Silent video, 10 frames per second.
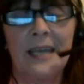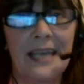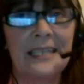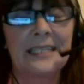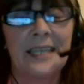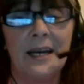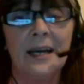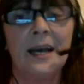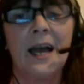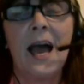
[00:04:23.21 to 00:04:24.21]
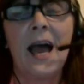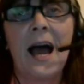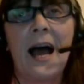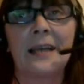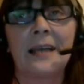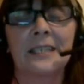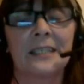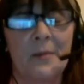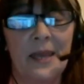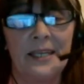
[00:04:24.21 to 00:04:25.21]
India and in
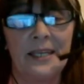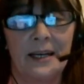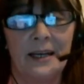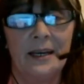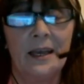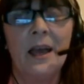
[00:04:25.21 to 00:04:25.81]
America,